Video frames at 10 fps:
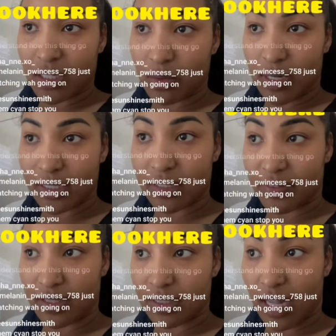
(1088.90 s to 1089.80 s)
make you less
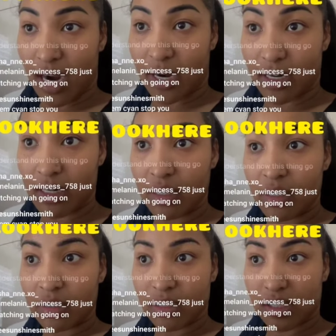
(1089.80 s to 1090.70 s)
of a star
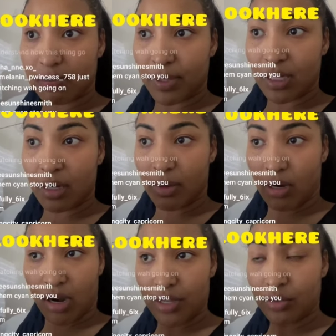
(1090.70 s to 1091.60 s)
to speak
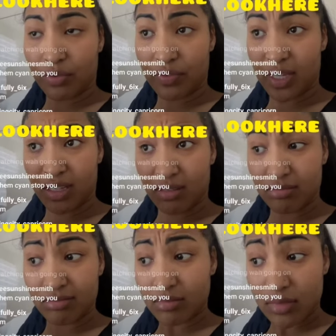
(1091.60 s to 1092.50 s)
about how you
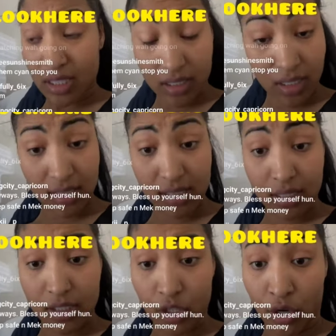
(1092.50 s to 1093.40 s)
feel. It
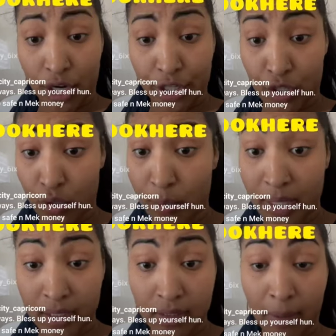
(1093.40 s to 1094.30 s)
doesn't. You're a
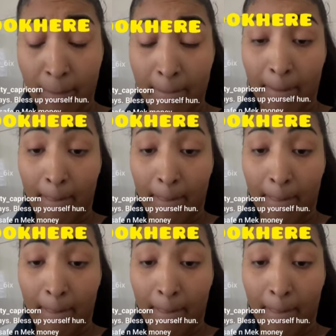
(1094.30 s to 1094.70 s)
human.